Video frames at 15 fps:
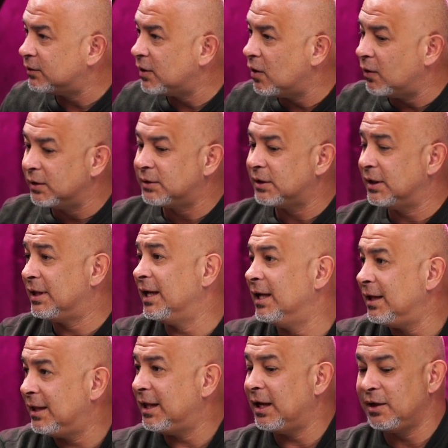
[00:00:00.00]
So
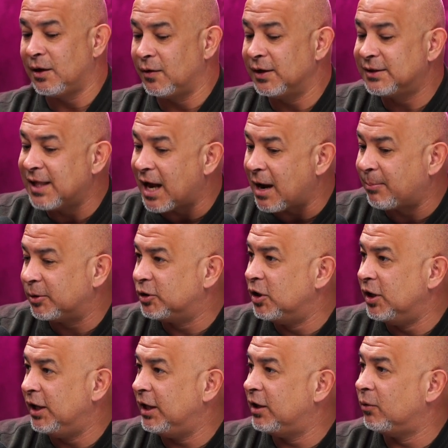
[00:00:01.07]
there is that
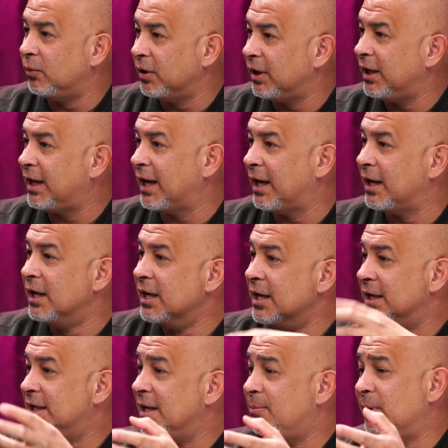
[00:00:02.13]
opportunity to really get
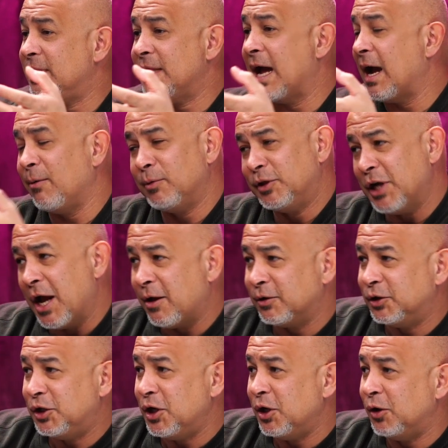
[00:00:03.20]
deep in that. I would
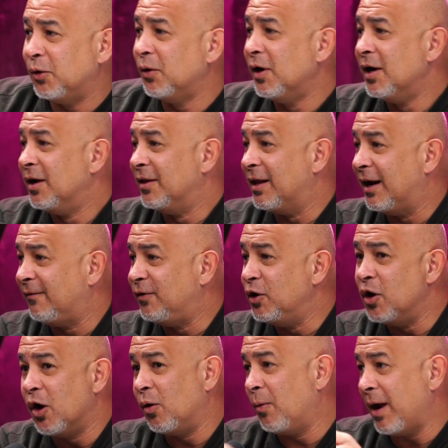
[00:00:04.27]
challenge you that if you
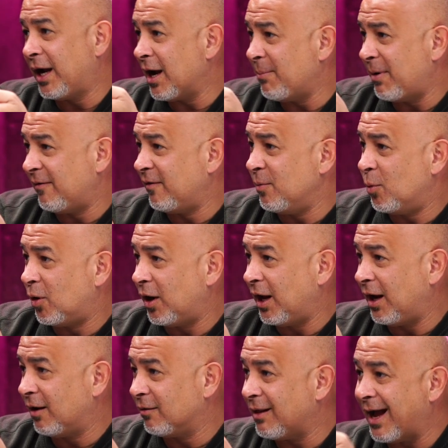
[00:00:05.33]
don't wake up every
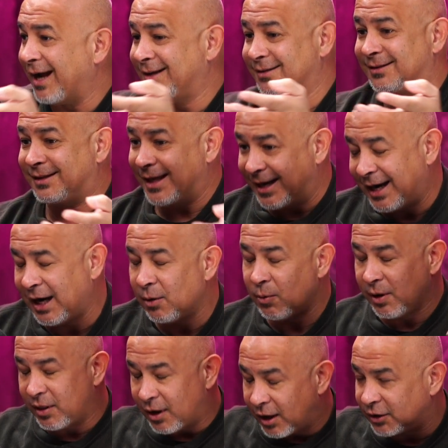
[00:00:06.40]
morning like sitting
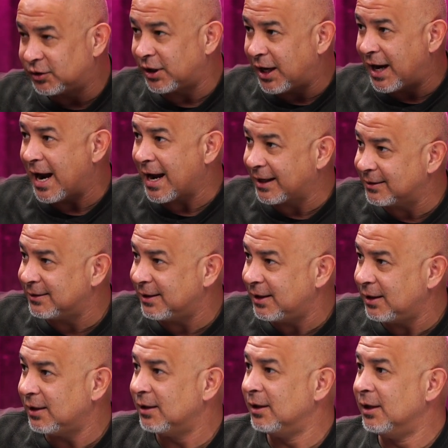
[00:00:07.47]
with Andre
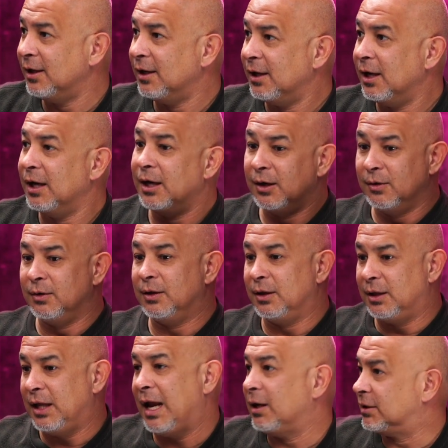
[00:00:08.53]
Agassi,
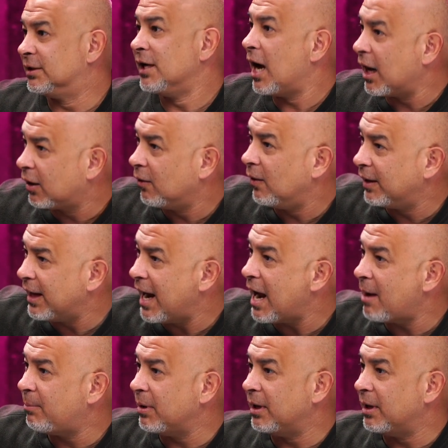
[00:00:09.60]
it's not going to happen.